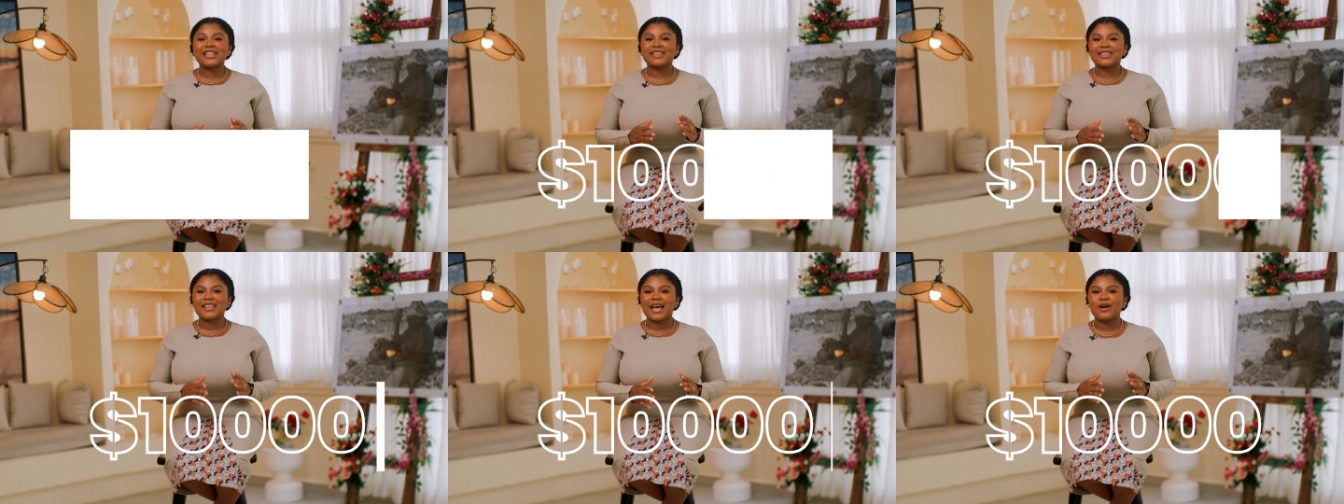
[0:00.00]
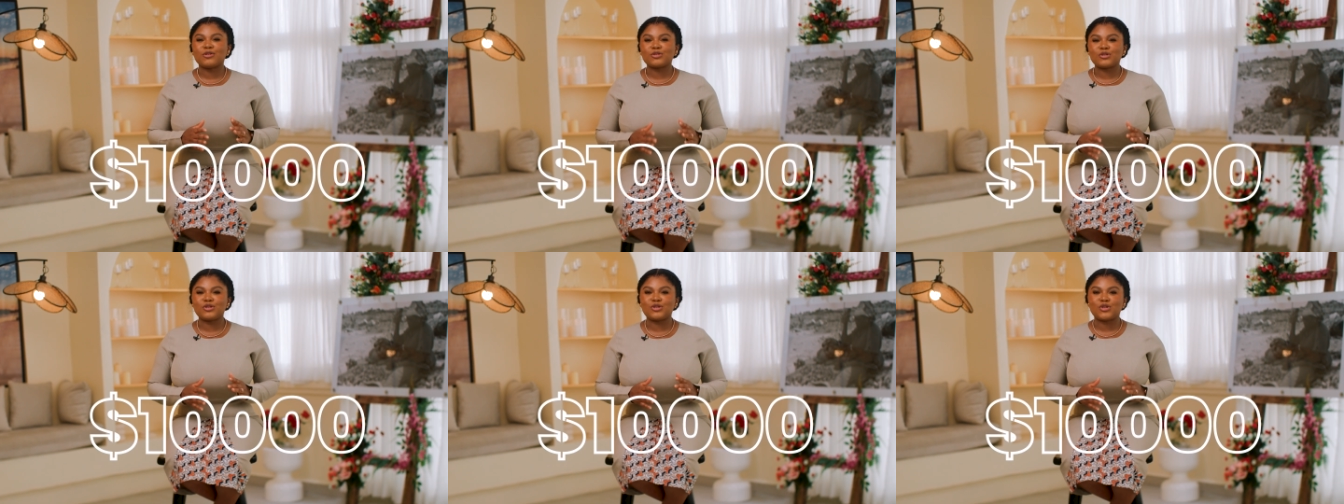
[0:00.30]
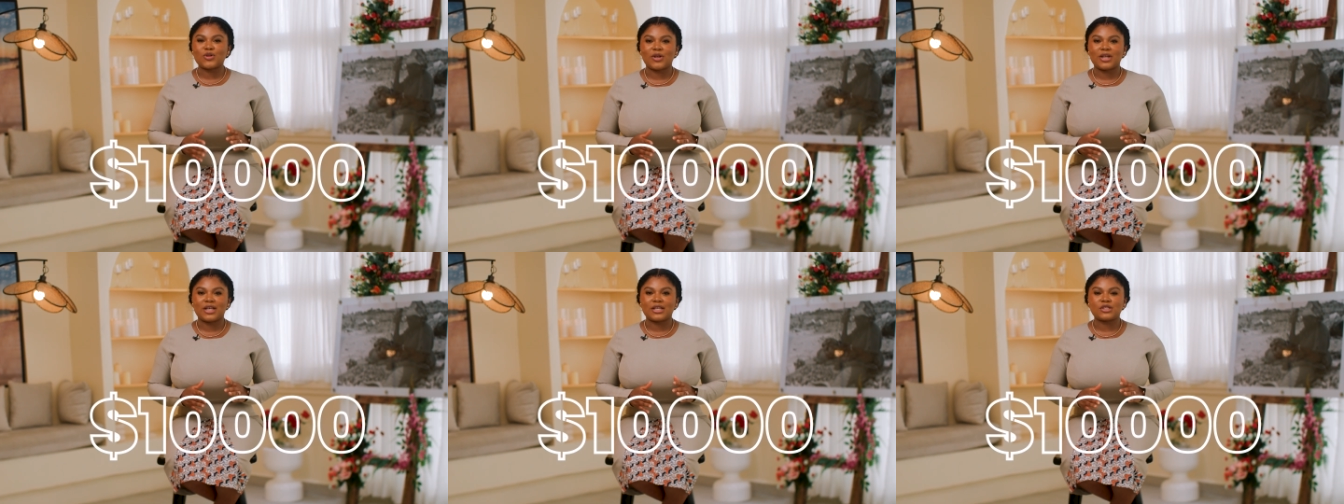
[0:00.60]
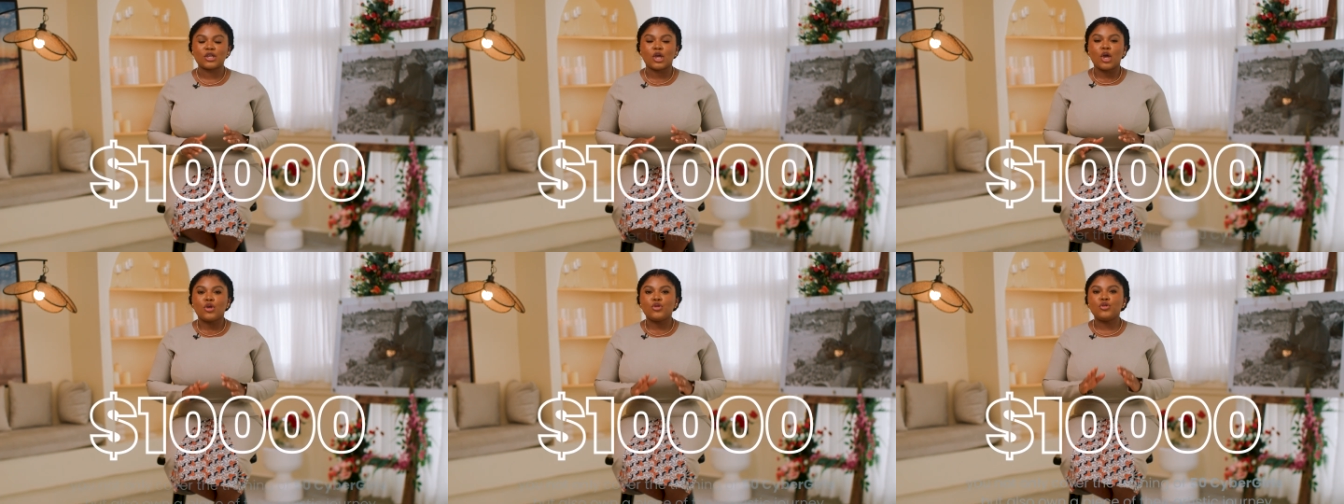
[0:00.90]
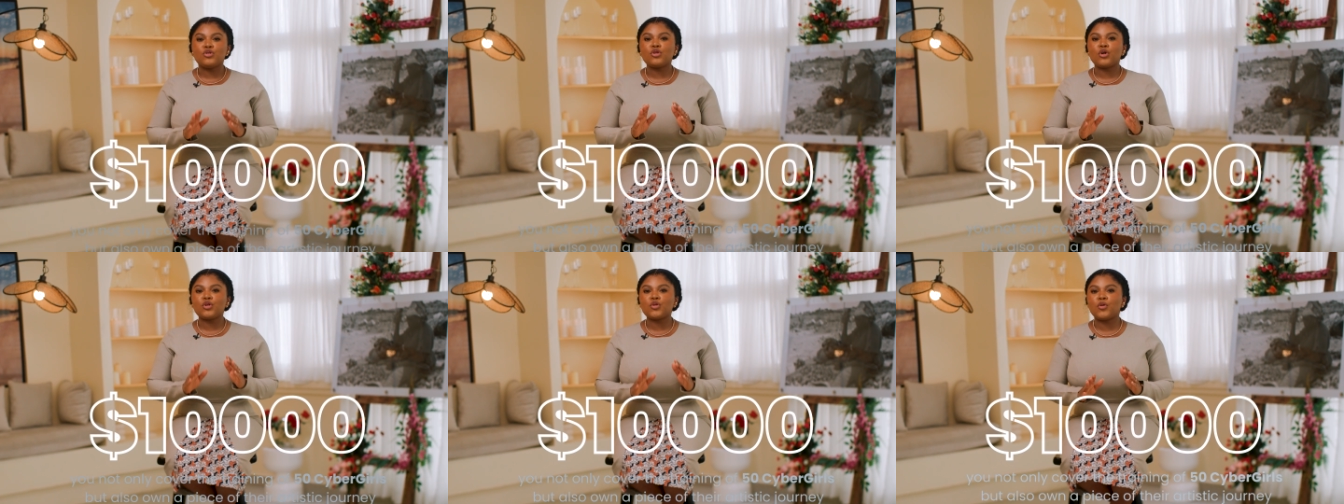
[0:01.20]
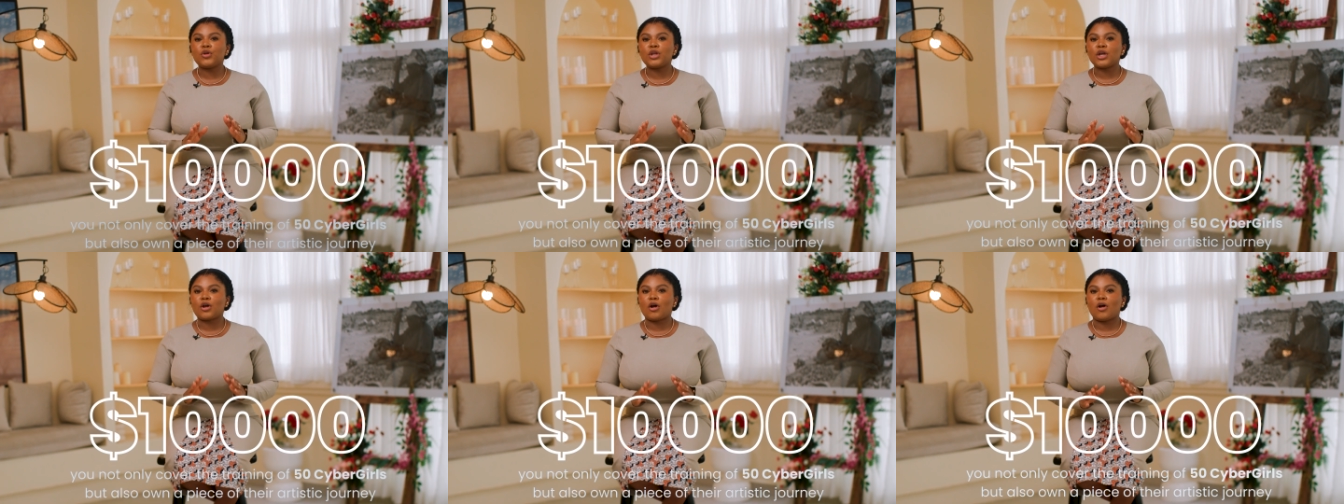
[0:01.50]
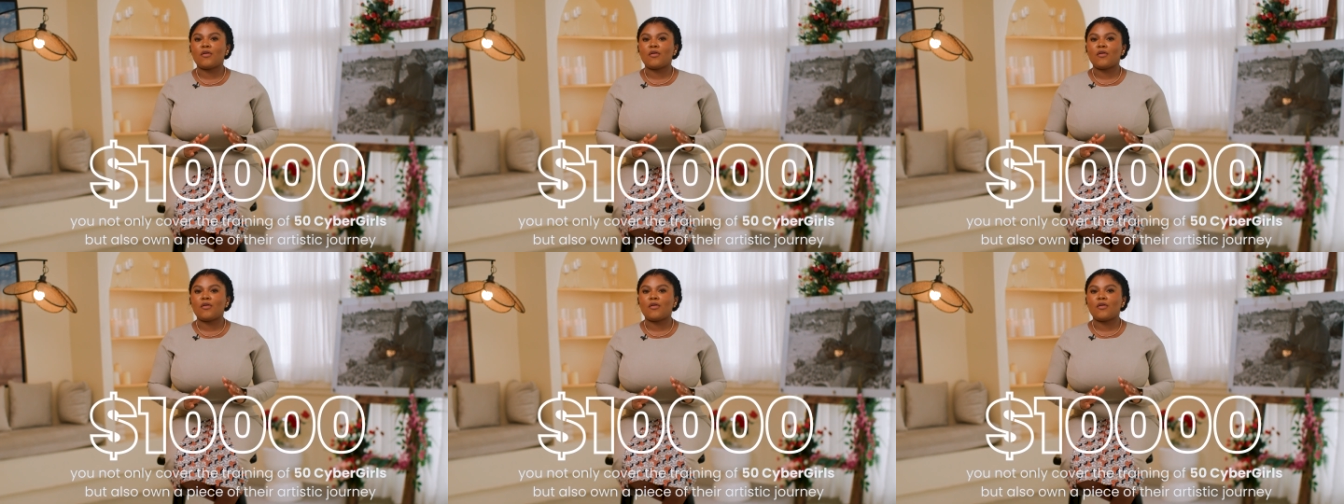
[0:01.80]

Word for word: $10,000, you not only